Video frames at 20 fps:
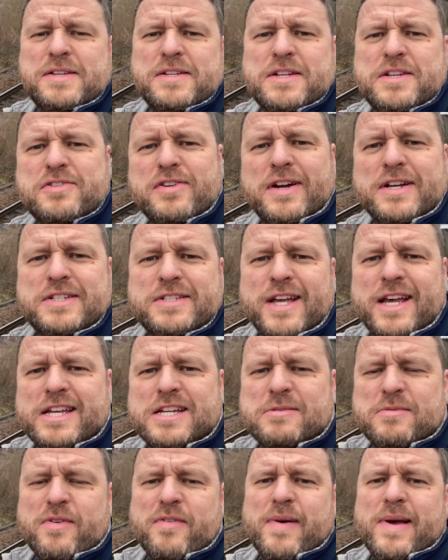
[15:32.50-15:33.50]
the train
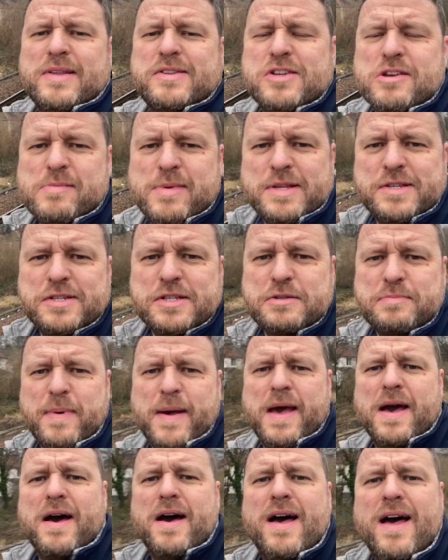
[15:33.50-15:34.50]
station with about 2 minutes to
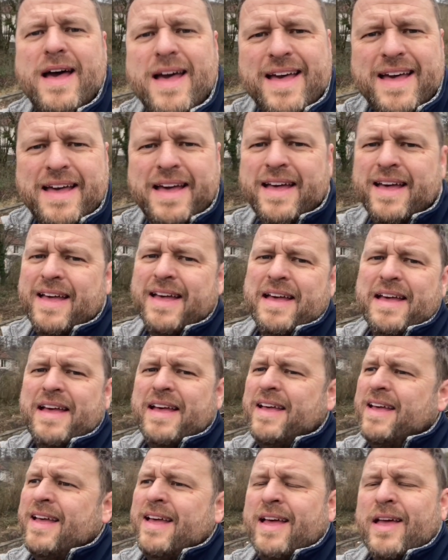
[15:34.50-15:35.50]
spare.
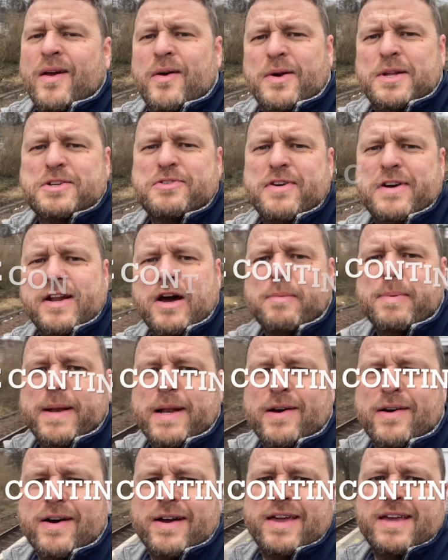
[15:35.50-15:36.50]
God, this ground hopping
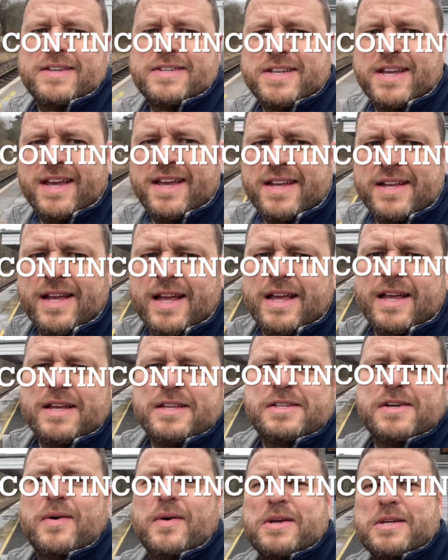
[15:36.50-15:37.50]
lark
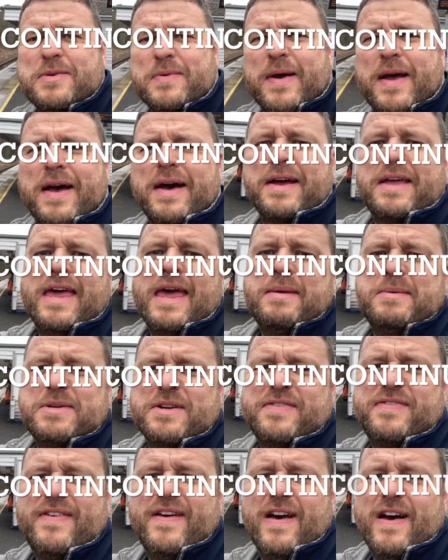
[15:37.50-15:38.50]
tires you out, keeps you
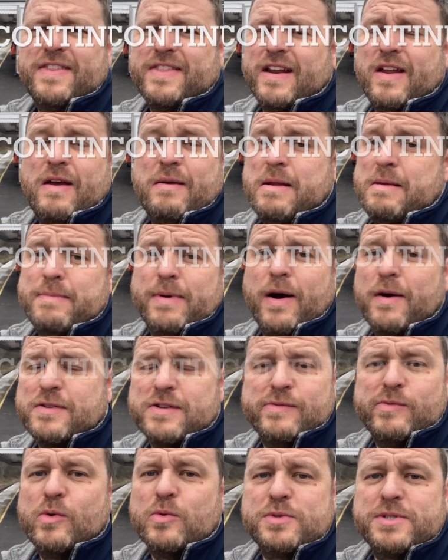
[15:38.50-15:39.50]
fit. I don't know how many miles I
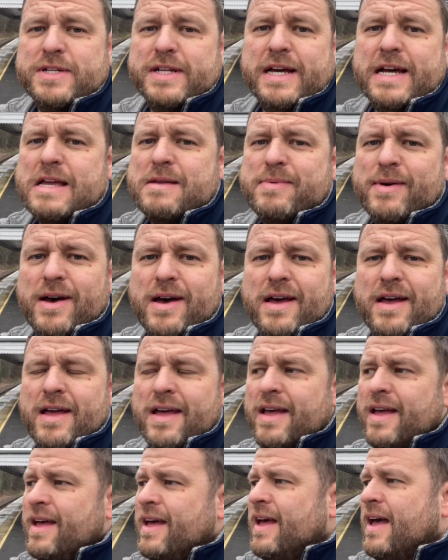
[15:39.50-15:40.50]
walked today, but
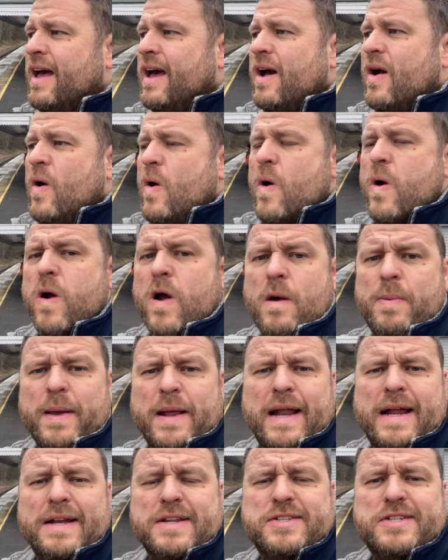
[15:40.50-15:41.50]
I'd be
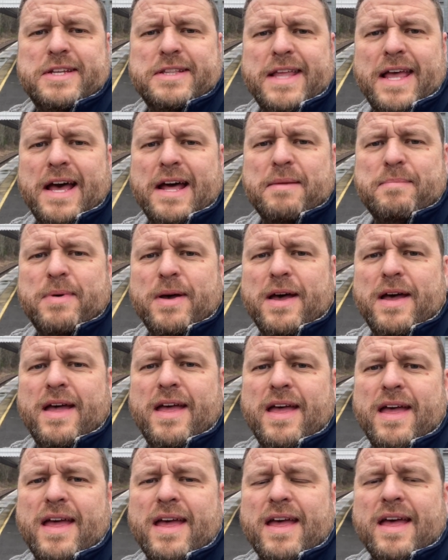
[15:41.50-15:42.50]
glad to sit down. But
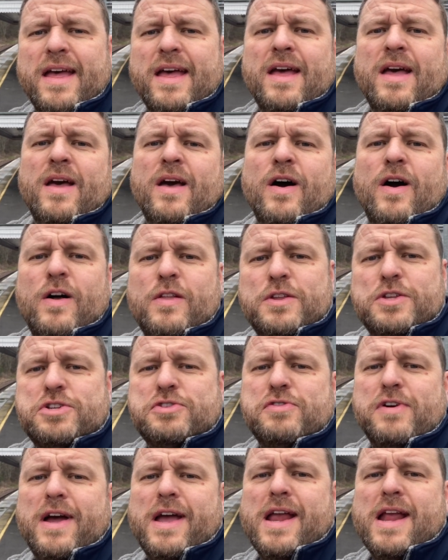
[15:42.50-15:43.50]
on the
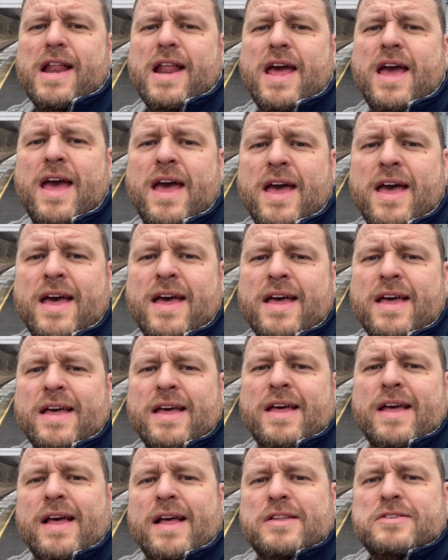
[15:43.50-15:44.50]
train
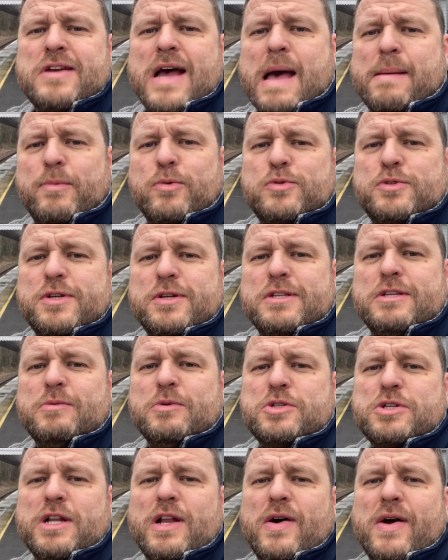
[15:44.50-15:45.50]
to Hamilton to
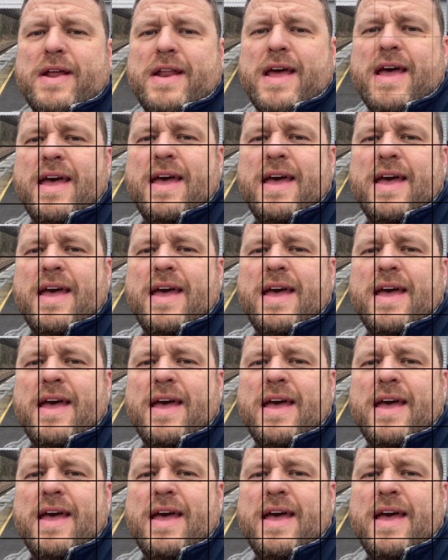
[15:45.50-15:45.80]
watch Clyde.